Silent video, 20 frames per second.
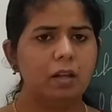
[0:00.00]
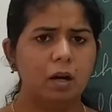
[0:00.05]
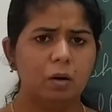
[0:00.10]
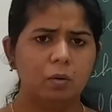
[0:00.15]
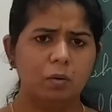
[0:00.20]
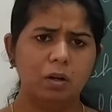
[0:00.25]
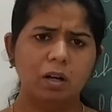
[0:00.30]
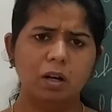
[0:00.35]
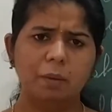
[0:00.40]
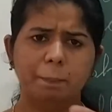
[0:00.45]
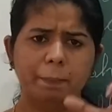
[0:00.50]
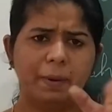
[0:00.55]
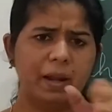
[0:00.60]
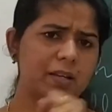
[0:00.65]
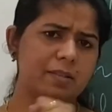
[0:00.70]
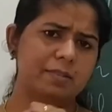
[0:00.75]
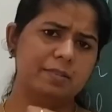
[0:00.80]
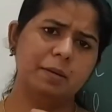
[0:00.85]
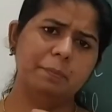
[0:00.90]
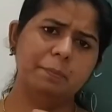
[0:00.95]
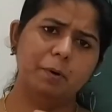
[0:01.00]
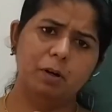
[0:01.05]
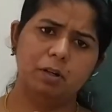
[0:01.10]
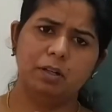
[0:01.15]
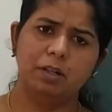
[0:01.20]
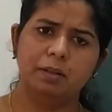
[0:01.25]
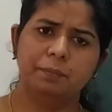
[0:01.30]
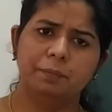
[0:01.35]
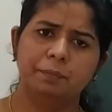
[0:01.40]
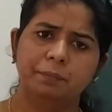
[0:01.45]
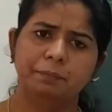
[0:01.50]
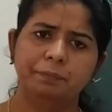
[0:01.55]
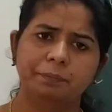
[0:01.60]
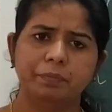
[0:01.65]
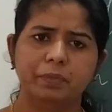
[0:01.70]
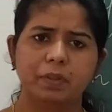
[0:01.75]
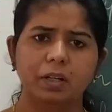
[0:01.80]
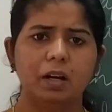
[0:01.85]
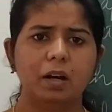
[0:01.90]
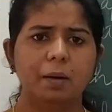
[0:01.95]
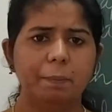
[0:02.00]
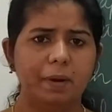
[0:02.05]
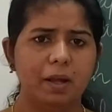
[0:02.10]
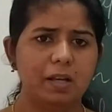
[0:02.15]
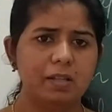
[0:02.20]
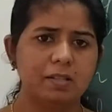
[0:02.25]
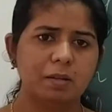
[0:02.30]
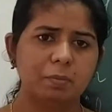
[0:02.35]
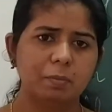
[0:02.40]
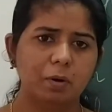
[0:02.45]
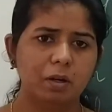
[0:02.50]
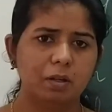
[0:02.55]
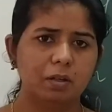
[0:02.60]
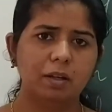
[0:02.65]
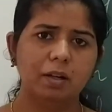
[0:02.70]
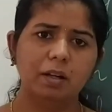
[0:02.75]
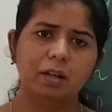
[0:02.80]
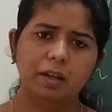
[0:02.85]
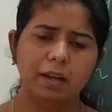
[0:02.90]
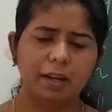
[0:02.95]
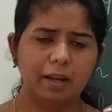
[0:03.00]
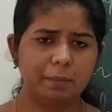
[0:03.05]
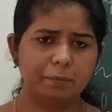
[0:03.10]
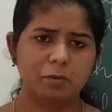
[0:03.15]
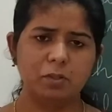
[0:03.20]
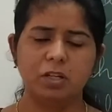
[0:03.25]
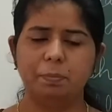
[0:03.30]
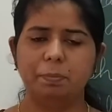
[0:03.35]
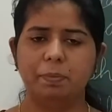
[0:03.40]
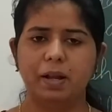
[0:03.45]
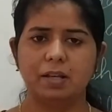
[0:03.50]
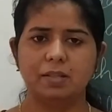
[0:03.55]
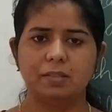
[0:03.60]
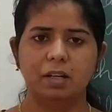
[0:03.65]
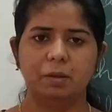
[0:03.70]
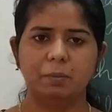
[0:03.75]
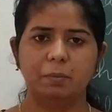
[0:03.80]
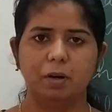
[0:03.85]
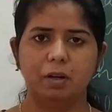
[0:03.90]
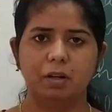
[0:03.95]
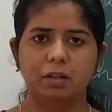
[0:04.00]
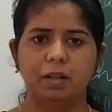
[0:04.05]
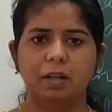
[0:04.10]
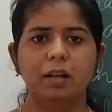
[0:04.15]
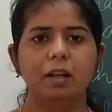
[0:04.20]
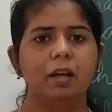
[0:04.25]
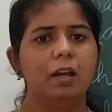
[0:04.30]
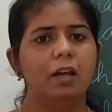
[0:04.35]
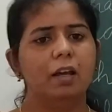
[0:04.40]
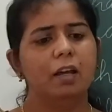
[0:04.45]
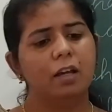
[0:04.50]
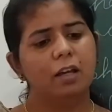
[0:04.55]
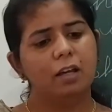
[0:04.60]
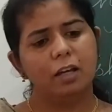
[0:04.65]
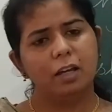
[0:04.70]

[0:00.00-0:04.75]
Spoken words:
Now a plastic bottle, an empty plastic bottle.